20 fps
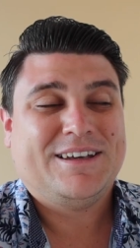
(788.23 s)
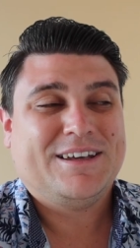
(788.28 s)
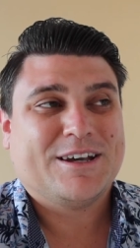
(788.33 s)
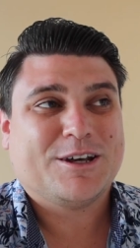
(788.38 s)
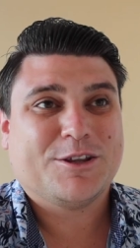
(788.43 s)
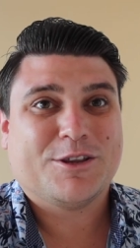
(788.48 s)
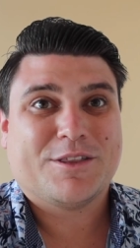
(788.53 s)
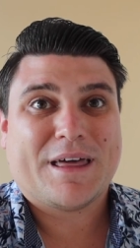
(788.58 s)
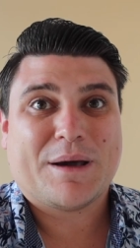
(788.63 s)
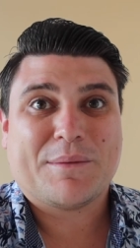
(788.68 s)

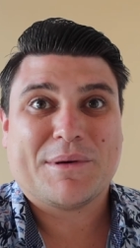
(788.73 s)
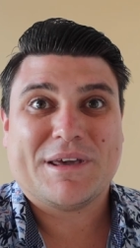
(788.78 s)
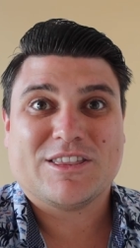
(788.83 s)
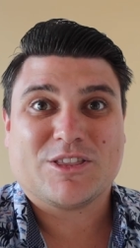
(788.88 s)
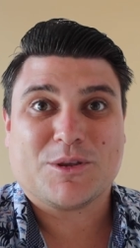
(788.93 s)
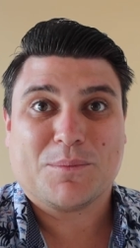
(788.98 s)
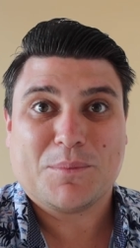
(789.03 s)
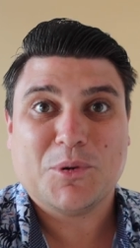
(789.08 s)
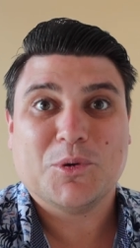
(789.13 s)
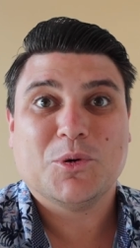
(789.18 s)
Other than that, we
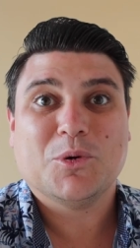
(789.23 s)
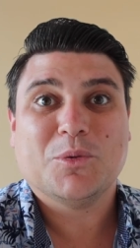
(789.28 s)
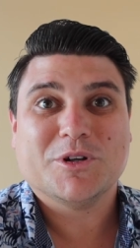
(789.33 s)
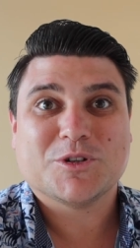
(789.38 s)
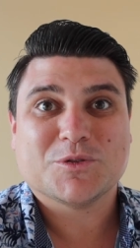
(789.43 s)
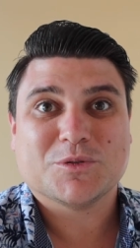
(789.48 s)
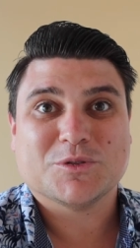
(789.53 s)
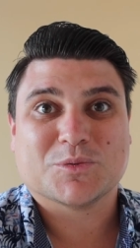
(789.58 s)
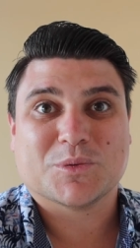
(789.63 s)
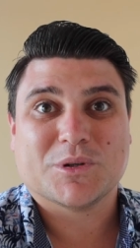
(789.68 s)
hit the pool,
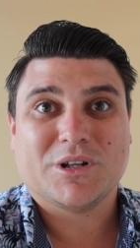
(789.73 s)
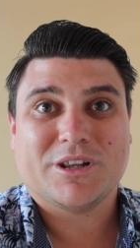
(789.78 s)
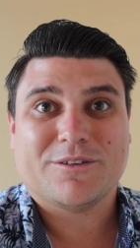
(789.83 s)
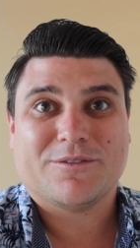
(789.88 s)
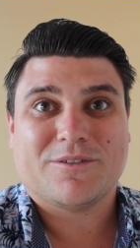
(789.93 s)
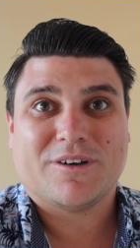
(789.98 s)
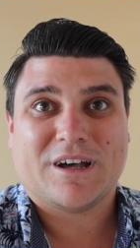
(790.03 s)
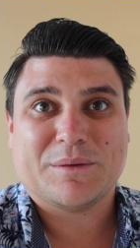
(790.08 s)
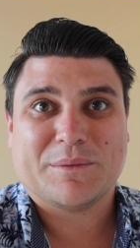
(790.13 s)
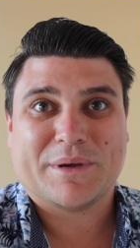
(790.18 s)
which was really
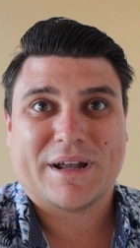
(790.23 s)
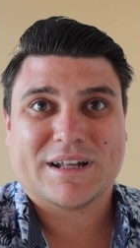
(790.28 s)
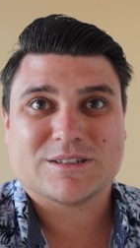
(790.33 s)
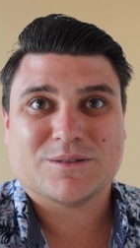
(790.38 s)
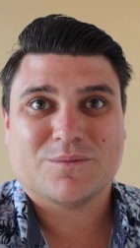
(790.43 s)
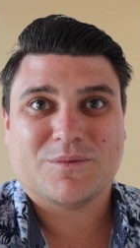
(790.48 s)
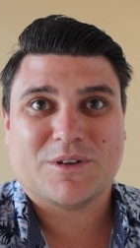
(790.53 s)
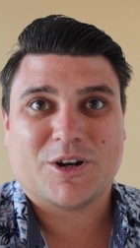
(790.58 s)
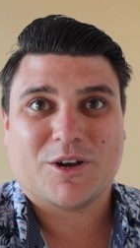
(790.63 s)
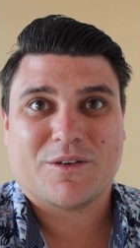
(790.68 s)
fun. We got
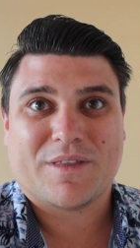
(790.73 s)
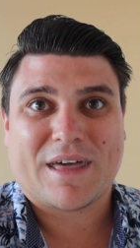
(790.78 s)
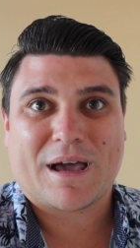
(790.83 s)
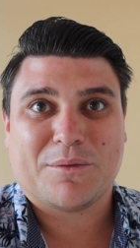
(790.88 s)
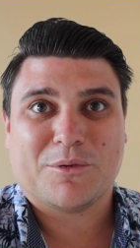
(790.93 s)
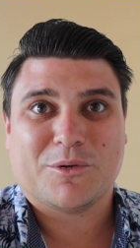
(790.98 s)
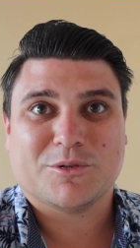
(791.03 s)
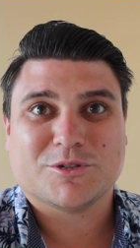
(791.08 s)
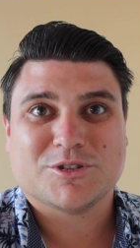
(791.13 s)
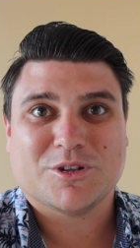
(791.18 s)
some video of that
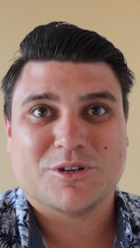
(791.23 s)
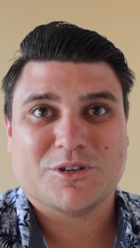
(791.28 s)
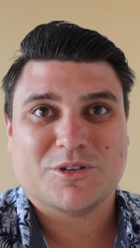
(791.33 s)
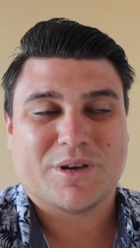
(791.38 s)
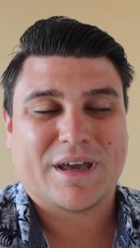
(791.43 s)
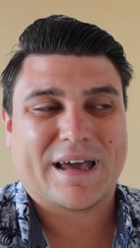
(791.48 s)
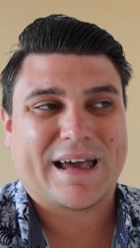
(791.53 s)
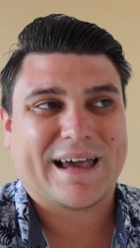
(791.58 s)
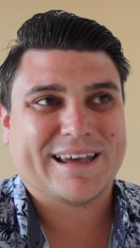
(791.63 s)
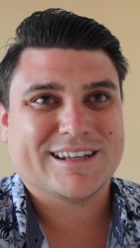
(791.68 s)
we'll show you
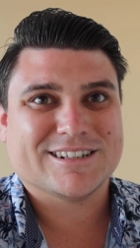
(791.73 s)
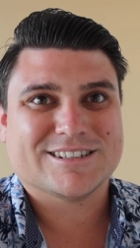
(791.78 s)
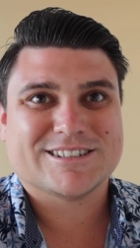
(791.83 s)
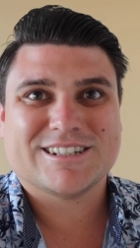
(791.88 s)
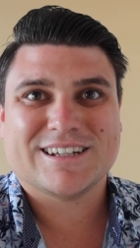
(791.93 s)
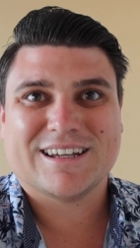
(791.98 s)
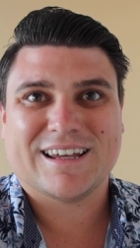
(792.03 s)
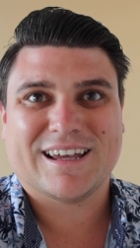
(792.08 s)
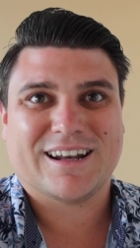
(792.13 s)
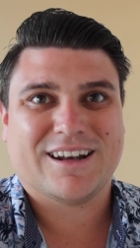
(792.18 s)

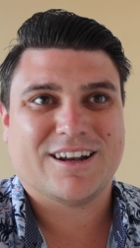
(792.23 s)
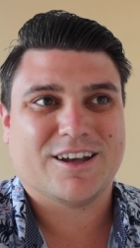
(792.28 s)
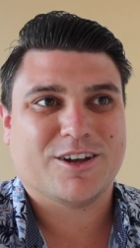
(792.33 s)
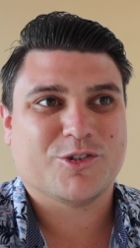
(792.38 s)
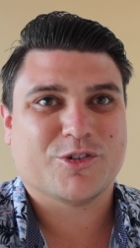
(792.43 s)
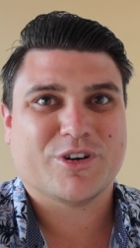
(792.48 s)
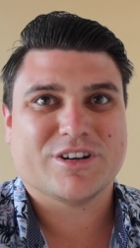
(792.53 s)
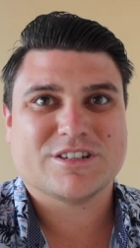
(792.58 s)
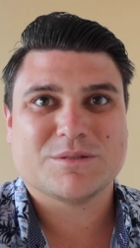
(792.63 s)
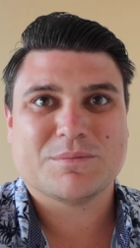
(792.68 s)
guys. And uh,
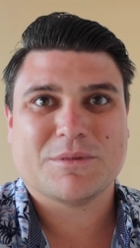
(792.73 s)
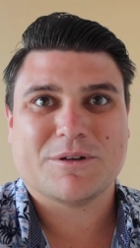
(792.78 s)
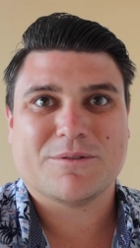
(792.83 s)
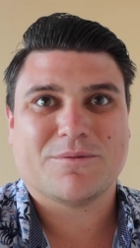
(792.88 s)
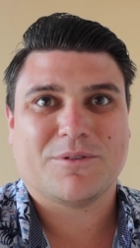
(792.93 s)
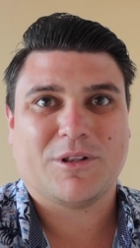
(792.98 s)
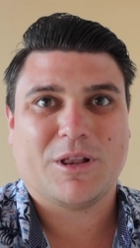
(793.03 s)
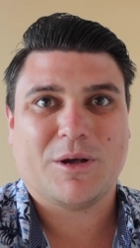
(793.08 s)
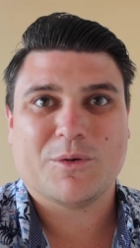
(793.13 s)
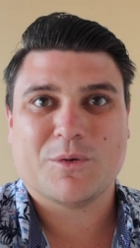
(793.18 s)
drinks have been
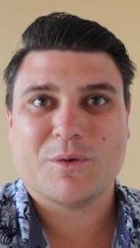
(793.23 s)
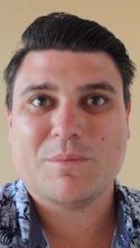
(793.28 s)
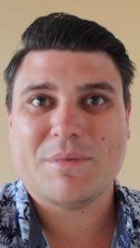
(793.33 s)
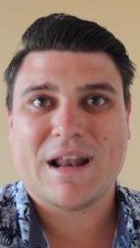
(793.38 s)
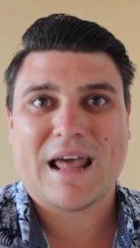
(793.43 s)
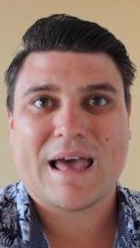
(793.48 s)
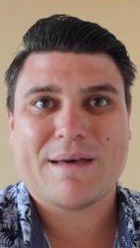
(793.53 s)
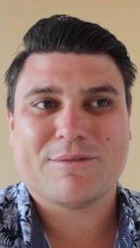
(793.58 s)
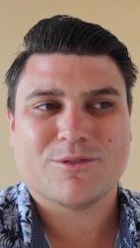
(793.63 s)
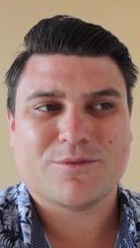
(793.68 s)
flown. We've
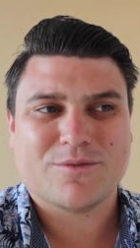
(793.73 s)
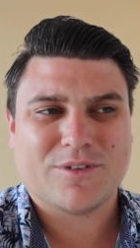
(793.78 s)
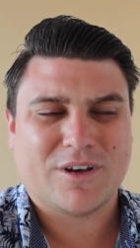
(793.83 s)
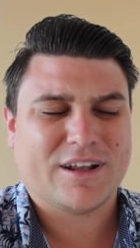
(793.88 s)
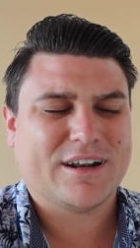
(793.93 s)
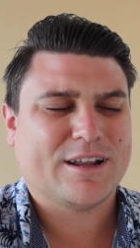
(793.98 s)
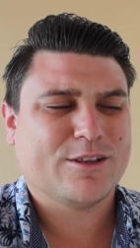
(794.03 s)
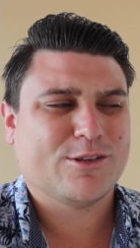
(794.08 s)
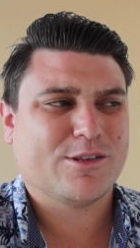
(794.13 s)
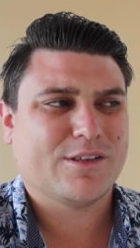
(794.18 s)
been having
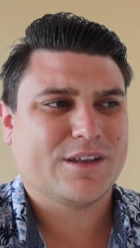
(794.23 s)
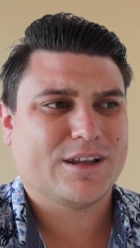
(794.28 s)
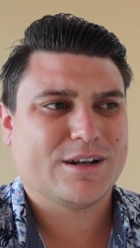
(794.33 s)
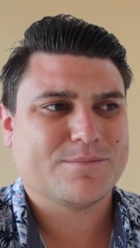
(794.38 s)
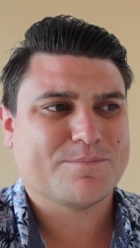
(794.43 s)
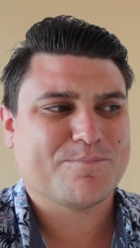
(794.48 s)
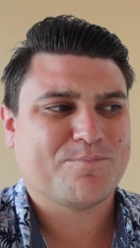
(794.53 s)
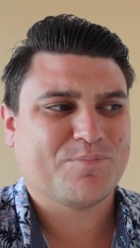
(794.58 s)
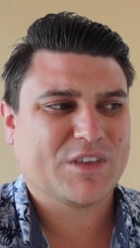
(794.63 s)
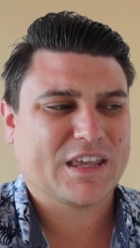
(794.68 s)
fun, other
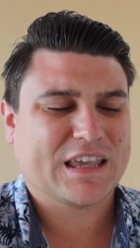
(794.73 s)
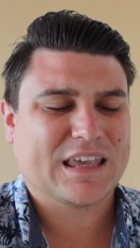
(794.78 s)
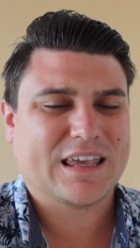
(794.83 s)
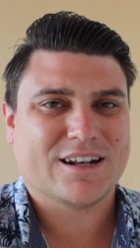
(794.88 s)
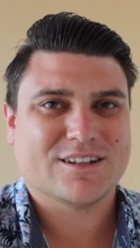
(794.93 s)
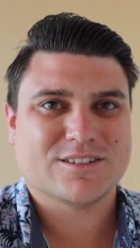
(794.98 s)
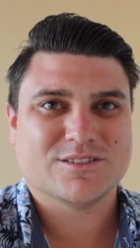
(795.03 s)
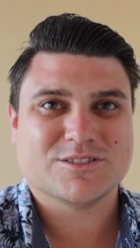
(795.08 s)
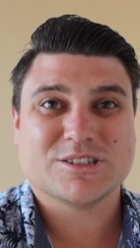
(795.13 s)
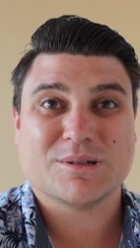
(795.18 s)
than,
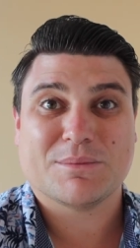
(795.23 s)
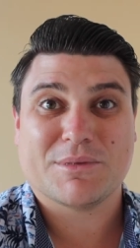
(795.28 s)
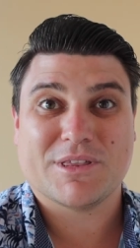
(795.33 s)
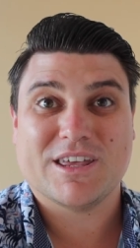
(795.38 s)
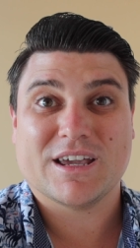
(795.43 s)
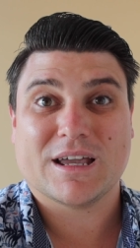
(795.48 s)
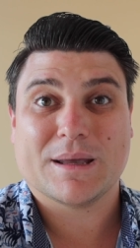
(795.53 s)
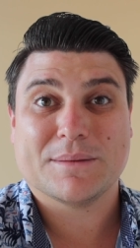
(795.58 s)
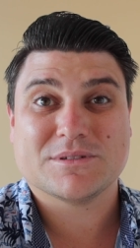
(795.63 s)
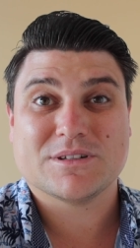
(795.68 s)
again, some of the
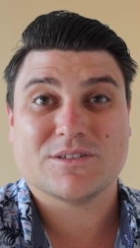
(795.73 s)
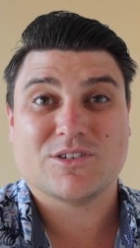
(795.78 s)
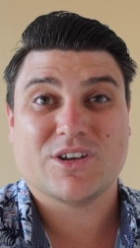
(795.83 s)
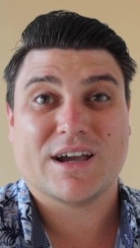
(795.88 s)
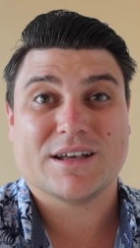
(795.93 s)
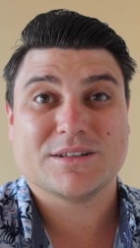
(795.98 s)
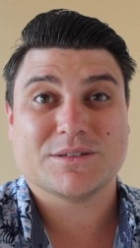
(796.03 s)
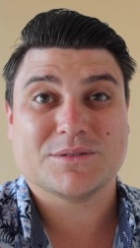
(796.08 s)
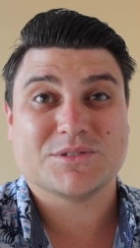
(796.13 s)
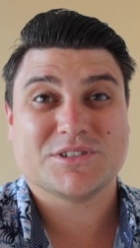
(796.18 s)
hiccups that you
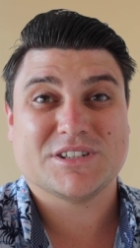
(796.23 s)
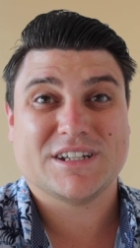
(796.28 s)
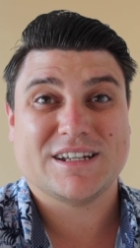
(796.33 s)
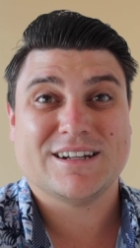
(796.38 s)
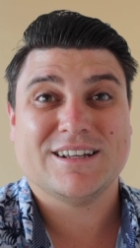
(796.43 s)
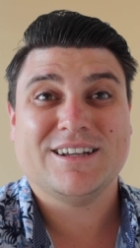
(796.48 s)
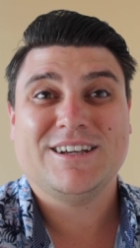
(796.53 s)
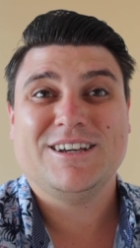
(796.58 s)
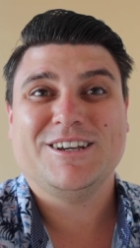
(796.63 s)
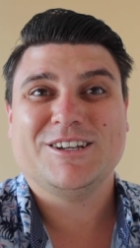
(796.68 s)
guys have
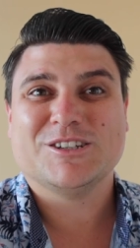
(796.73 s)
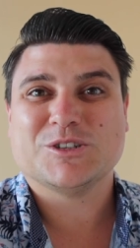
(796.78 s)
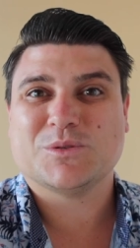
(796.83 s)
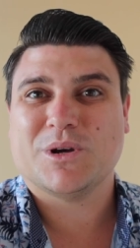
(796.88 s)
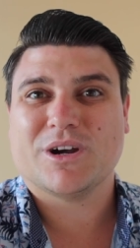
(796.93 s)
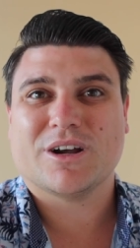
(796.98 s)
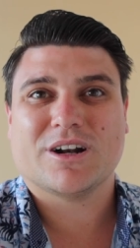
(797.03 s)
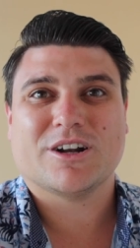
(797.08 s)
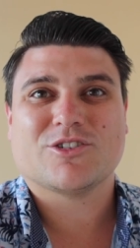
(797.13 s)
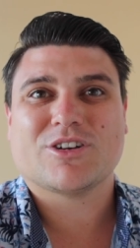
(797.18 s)
seen. So
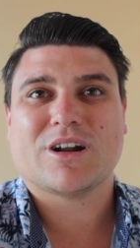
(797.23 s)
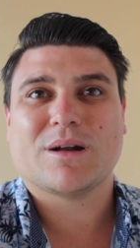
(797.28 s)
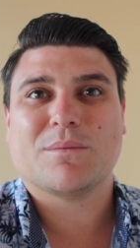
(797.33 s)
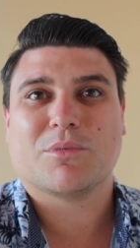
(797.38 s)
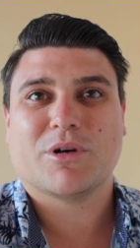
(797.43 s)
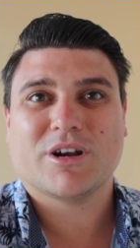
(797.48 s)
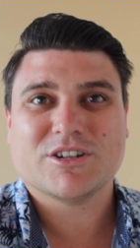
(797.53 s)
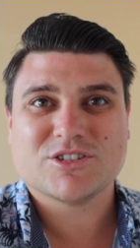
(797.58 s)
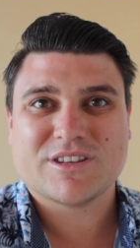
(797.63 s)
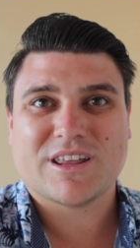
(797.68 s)
we are gonna try to
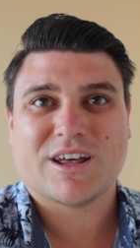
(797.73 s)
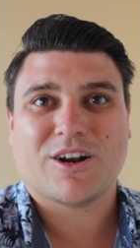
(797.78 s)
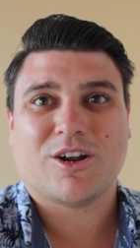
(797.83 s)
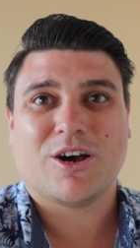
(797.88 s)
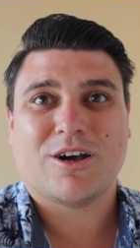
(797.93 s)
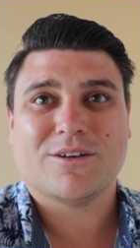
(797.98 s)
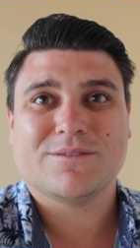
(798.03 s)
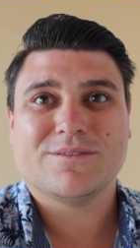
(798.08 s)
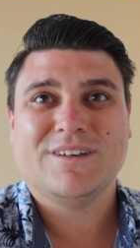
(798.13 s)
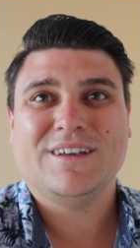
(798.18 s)
brush that
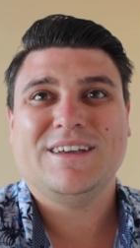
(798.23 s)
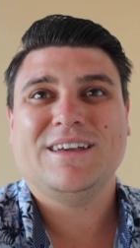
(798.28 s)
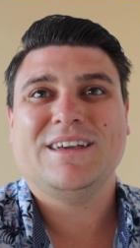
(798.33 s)
off.